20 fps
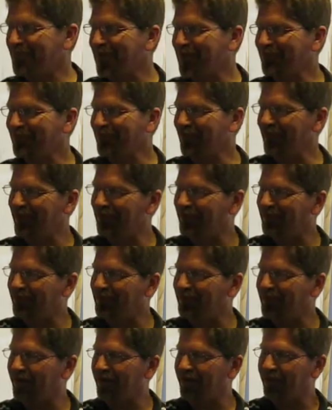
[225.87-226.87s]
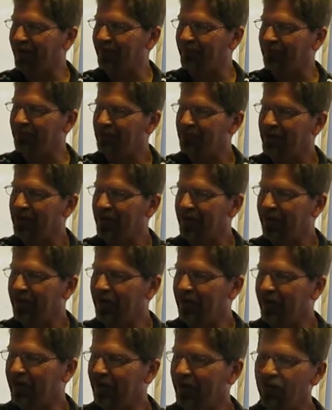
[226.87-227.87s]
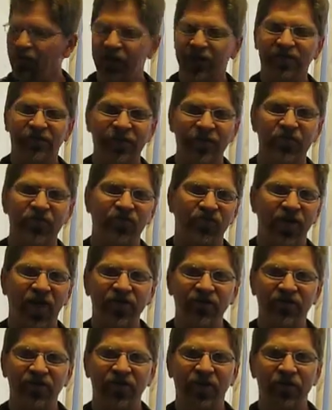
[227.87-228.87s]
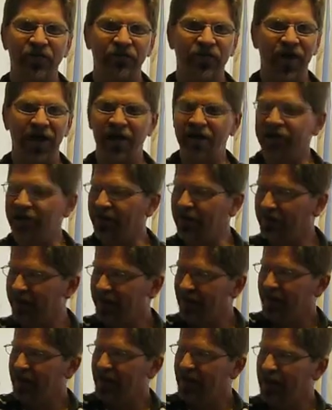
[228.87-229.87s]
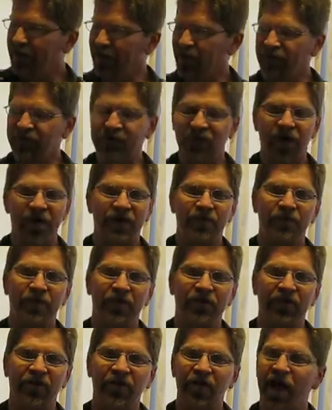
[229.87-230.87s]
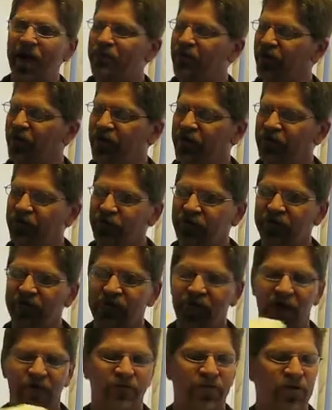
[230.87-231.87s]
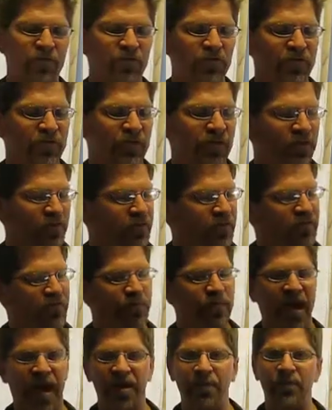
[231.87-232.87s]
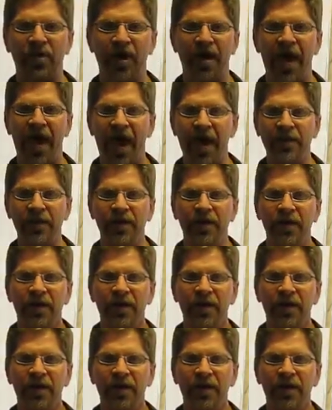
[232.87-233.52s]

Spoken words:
So this a quick demonstration on Realia. If I was talking about the Galapagos, first off I'd present this Panama hat.